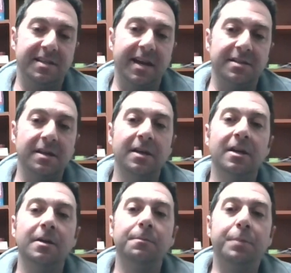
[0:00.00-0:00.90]
days.
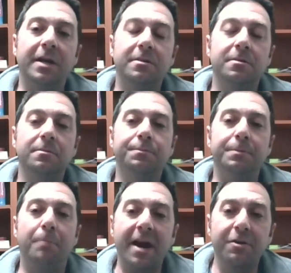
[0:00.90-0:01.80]
But
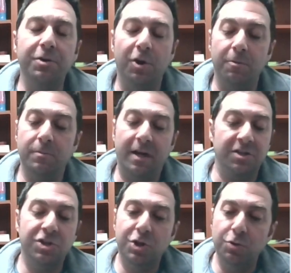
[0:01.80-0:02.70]
microderm,
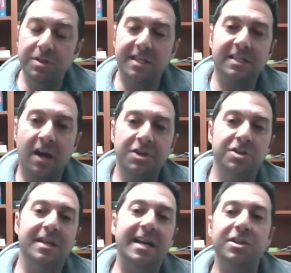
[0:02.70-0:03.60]
as soon as it
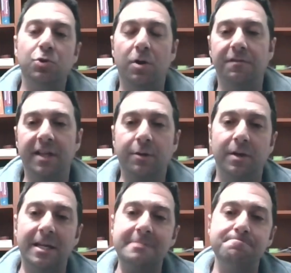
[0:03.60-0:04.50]
touches any sort of
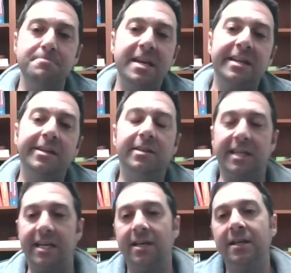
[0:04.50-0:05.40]
liquid,
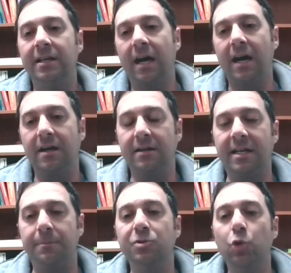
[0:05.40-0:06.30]
immediately
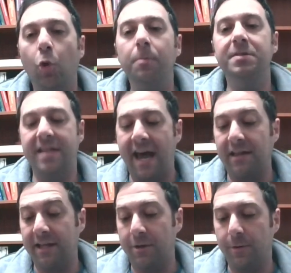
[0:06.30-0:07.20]
it absorbs
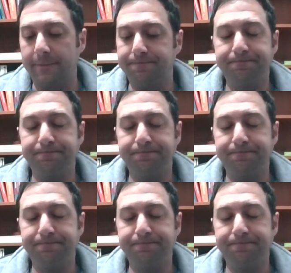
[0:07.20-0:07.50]
that liquid.